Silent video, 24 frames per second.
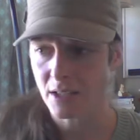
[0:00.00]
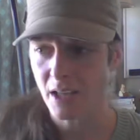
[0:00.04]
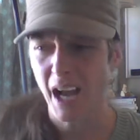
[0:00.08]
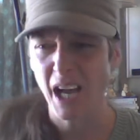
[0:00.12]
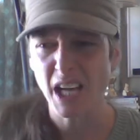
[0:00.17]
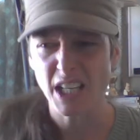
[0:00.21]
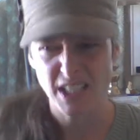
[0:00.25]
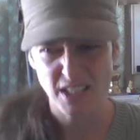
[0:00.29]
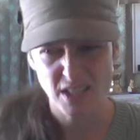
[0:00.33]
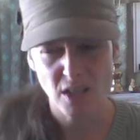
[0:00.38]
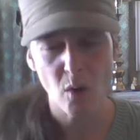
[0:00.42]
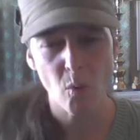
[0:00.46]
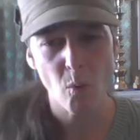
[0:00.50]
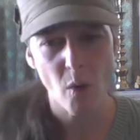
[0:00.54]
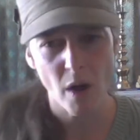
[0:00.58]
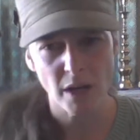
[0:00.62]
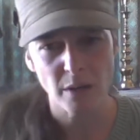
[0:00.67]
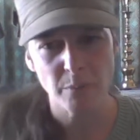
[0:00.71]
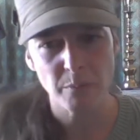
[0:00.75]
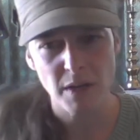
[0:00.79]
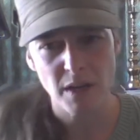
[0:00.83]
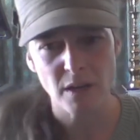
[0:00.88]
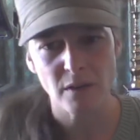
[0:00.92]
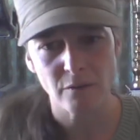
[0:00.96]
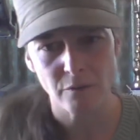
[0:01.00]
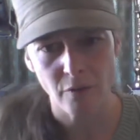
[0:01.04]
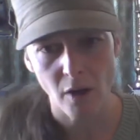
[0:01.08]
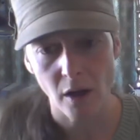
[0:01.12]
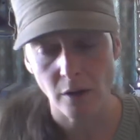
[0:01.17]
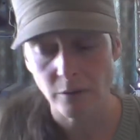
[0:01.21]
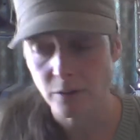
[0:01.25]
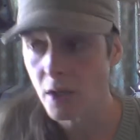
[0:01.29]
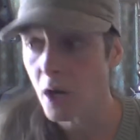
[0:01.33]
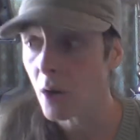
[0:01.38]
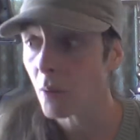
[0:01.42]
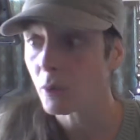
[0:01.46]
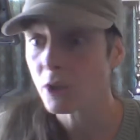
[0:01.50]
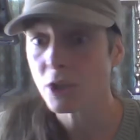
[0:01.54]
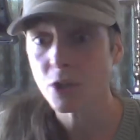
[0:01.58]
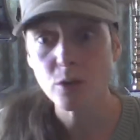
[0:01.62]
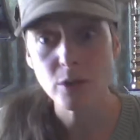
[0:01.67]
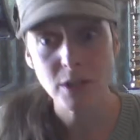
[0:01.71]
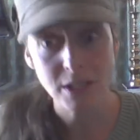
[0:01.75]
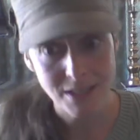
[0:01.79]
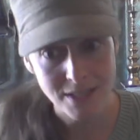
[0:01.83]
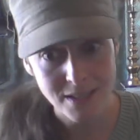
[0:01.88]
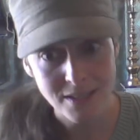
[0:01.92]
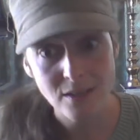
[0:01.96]
I still want to be involved. You
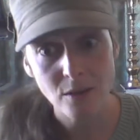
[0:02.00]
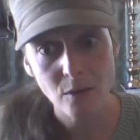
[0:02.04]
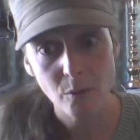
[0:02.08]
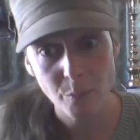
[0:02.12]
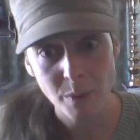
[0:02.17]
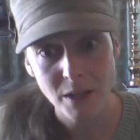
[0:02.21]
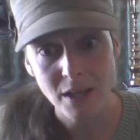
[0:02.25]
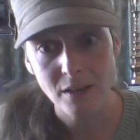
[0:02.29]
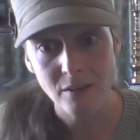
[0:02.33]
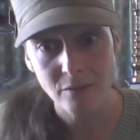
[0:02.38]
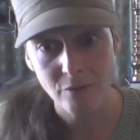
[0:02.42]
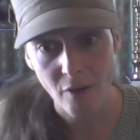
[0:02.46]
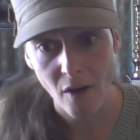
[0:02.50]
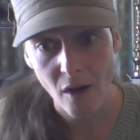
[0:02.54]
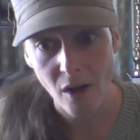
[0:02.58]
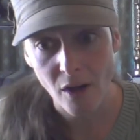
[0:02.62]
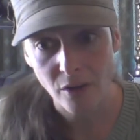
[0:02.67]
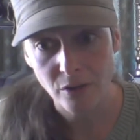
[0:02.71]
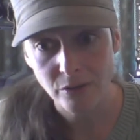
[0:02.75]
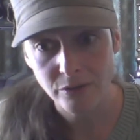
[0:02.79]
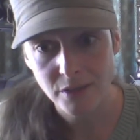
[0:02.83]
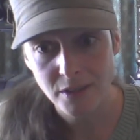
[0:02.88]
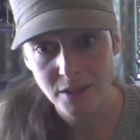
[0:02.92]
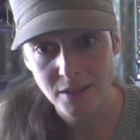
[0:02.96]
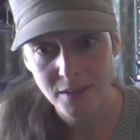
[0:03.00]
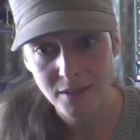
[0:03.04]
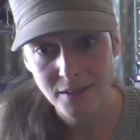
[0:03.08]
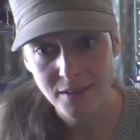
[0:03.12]
can still be involved.